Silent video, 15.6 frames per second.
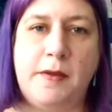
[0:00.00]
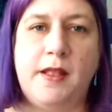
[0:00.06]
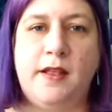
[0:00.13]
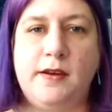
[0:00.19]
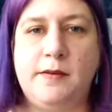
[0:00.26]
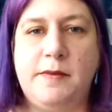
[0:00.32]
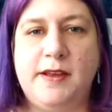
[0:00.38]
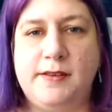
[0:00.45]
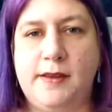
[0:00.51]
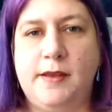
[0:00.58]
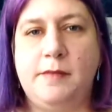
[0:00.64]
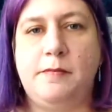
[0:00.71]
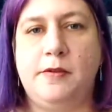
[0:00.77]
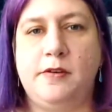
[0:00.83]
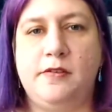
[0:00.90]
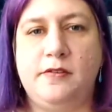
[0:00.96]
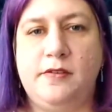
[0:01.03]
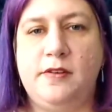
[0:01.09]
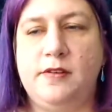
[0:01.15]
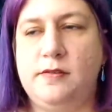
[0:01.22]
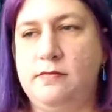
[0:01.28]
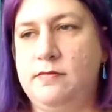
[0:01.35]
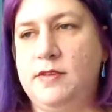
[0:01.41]
I like to buy samplers
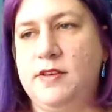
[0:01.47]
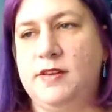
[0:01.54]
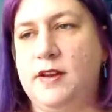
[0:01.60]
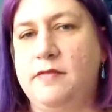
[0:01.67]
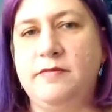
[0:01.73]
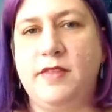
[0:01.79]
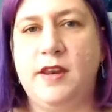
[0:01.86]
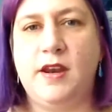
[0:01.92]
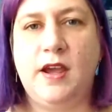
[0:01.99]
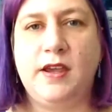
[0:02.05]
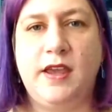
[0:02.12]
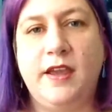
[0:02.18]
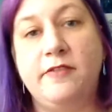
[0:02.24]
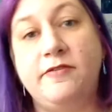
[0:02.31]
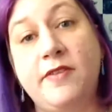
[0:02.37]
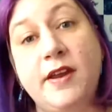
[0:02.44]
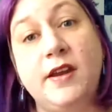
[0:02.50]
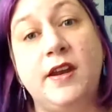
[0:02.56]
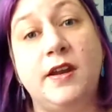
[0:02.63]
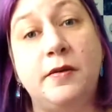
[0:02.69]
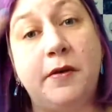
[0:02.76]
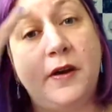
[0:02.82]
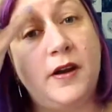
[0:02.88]
and stuff that I can't find
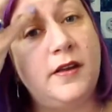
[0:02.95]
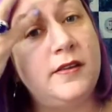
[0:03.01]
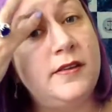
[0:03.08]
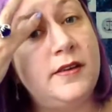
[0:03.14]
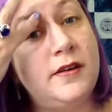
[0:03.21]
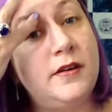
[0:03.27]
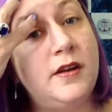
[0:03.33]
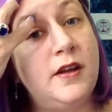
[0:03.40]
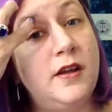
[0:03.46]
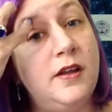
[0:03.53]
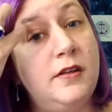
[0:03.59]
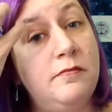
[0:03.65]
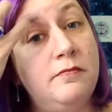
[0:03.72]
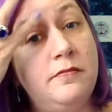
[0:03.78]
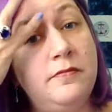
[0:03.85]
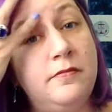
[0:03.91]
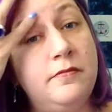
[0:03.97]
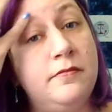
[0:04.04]
anywhere else. And